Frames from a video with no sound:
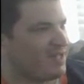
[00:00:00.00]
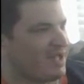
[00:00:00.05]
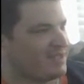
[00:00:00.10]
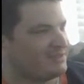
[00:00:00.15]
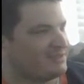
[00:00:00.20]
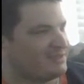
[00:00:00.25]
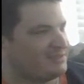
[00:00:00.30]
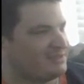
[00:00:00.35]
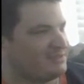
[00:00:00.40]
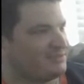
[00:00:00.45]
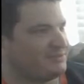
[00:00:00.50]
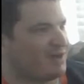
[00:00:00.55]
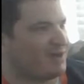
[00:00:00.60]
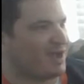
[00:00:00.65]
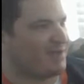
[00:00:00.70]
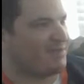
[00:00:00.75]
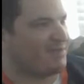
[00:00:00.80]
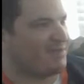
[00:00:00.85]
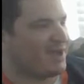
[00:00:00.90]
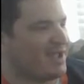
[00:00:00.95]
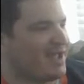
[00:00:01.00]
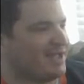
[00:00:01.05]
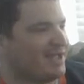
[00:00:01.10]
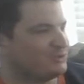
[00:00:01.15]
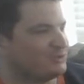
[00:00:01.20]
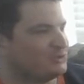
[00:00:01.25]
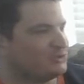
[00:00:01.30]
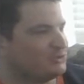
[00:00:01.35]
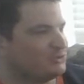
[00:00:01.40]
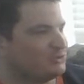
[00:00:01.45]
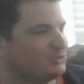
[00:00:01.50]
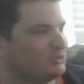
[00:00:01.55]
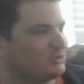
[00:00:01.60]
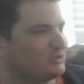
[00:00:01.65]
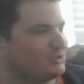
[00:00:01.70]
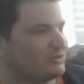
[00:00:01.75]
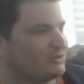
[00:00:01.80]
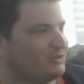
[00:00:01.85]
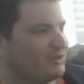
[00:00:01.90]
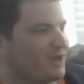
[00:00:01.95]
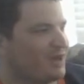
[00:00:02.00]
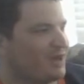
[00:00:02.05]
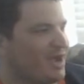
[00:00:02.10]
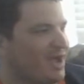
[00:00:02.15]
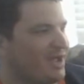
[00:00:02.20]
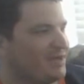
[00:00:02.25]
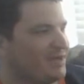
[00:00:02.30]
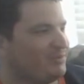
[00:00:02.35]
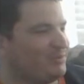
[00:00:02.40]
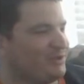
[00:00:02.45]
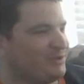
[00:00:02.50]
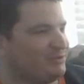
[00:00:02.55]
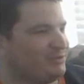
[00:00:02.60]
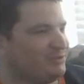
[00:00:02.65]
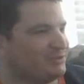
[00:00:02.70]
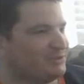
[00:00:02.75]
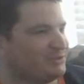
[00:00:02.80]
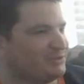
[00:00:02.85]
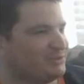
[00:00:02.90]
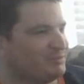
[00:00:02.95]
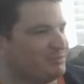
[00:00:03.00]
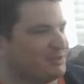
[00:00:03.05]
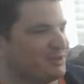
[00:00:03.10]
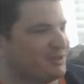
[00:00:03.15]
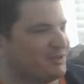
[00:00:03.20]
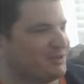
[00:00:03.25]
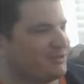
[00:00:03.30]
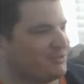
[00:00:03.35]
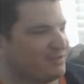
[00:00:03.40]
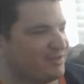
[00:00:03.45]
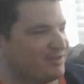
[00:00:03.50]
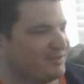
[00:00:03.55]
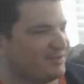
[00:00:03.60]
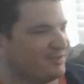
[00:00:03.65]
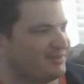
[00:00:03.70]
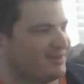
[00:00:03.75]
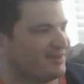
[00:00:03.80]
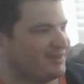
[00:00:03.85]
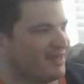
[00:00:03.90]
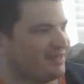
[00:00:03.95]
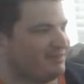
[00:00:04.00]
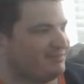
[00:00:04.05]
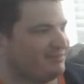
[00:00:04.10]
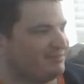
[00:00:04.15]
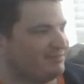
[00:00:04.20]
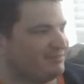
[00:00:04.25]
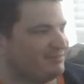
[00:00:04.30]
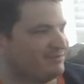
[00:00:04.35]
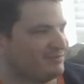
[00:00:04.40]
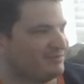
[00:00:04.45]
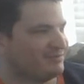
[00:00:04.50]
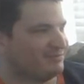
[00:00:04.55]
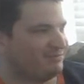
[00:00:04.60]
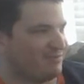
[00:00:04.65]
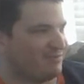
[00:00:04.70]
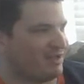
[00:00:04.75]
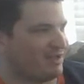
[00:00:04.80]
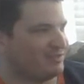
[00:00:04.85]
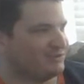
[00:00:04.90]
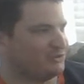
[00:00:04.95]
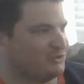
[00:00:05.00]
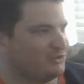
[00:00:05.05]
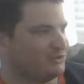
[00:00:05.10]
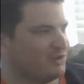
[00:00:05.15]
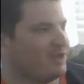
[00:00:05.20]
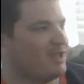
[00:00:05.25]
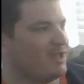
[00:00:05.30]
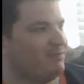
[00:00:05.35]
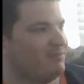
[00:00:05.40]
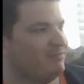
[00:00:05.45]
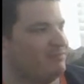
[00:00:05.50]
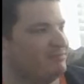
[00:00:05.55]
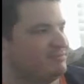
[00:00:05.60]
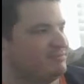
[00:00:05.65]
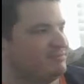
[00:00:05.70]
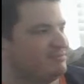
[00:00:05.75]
I see why my answers would score high in money worship, but I don't think that that defines who I am.